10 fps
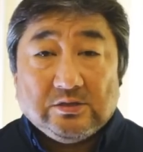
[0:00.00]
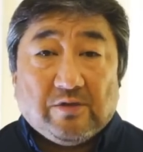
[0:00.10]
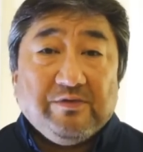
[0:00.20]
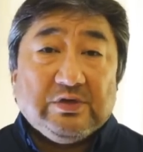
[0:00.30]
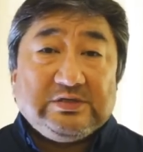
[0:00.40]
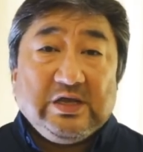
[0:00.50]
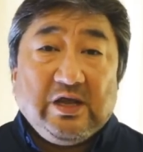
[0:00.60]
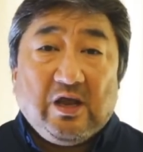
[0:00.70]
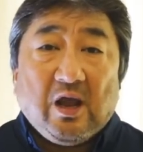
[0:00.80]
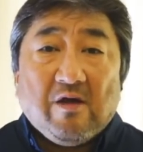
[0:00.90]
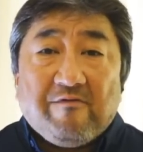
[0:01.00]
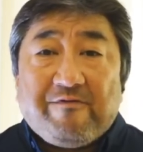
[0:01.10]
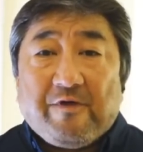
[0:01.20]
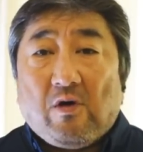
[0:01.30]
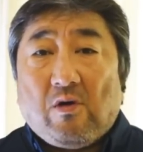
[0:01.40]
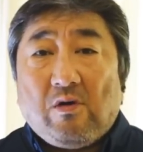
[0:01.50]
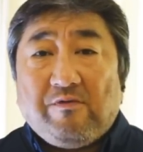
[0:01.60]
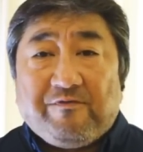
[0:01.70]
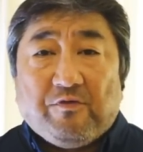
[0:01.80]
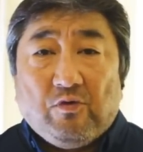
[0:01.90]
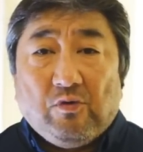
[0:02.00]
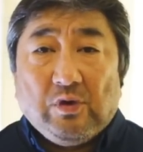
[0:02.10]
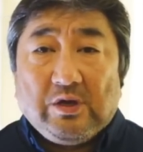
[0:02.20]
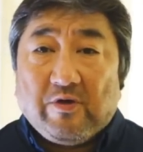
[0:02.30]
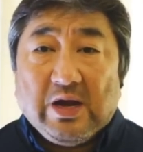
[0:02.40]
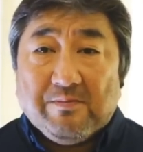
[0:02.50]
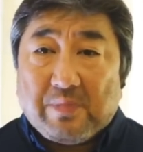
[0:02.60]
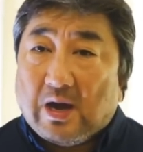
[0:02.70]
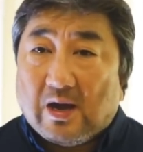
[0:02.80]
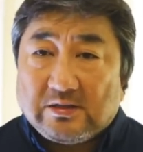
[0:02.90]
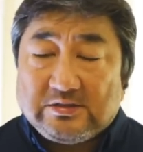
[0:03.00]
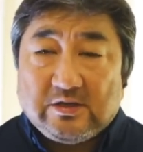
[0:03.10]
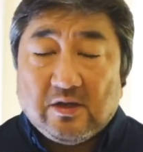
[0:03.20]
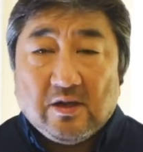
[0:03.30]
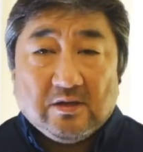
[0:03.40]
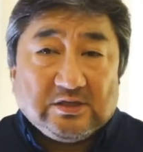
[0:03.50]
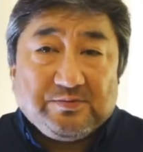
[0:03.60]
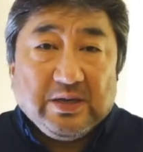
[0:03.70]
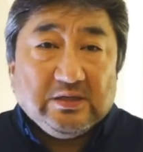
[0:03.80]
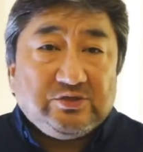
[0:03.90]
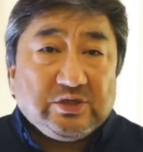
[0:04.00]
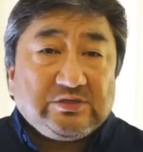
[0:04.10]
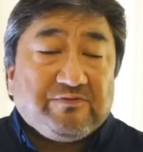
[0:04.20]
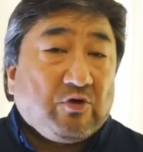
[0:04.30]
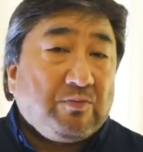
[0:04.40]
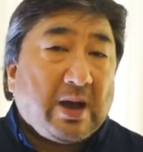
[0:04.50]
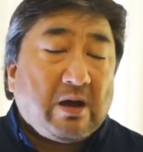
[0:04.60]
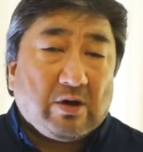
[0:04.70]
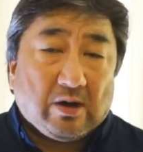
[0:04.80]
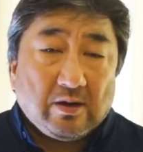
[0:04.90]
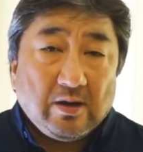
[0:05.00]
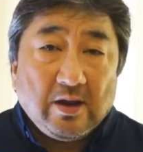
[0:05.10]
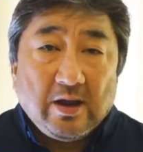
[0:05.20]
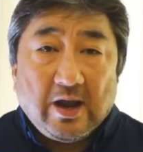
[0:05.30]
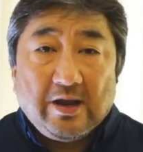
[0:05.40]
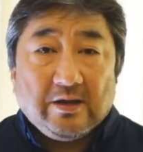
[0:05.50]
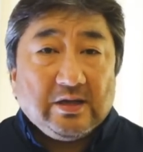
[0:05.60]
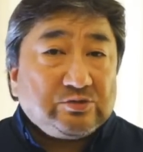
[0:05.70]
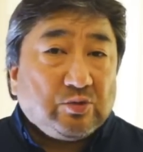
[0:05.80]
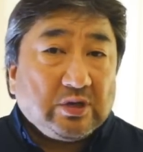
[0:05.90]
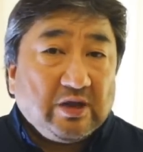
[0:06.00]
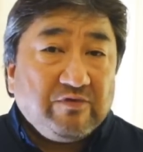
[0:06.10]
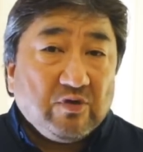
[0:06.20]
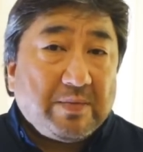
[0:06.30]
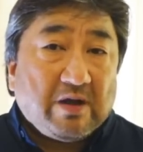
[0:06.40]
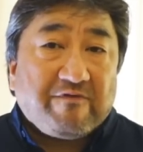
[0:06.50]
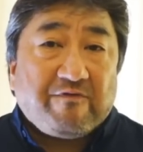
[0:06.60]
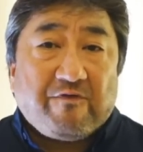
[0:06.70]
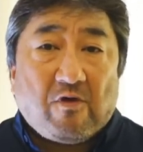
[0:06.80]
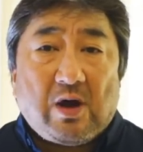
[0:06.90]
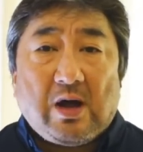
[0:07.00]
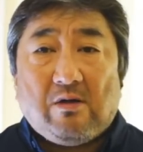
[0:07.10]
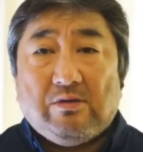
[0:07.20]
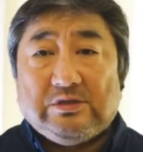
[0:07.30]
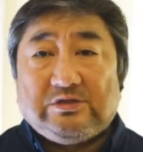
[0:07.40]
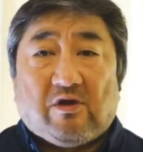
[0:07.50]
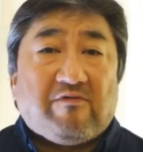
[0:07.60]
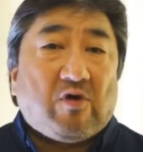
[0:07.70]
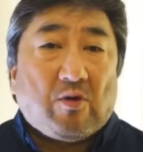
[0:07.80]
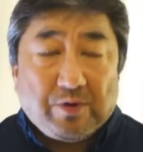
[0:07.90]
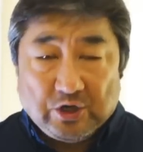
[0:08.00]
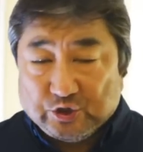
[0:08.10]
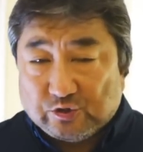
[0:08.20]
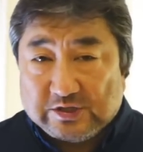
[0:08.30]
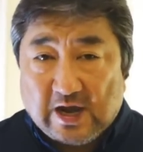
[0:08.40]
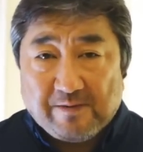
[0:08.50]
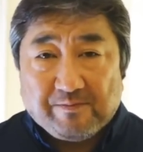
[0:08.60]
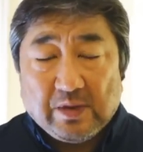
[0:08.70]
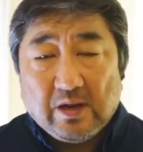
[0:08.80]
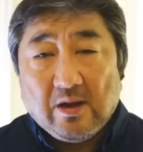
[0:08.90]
So if you see 4 full green bars, this means just full power. And this will give you about 4 hours of operational time.